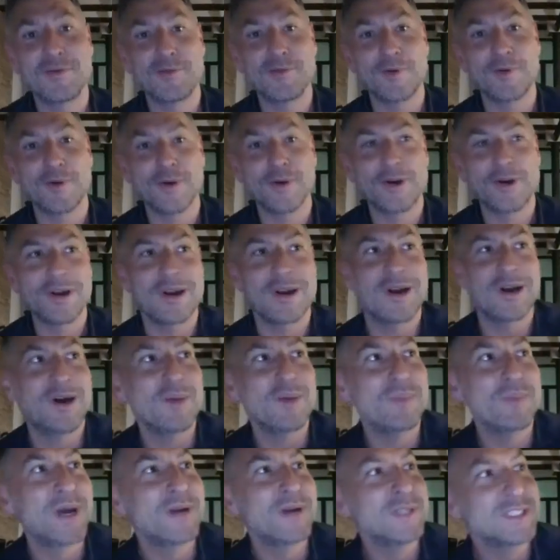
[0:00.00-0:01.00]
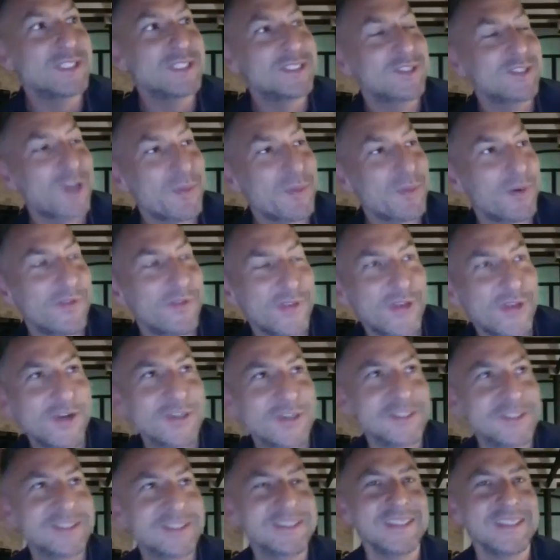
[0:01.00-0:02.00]
for Paris a couple of
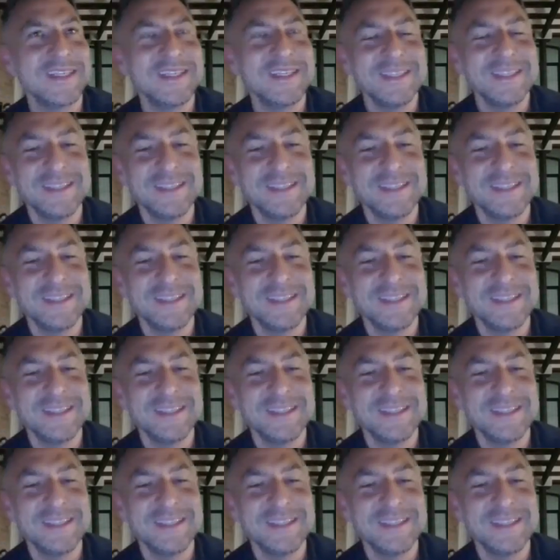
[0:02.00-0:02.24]
years,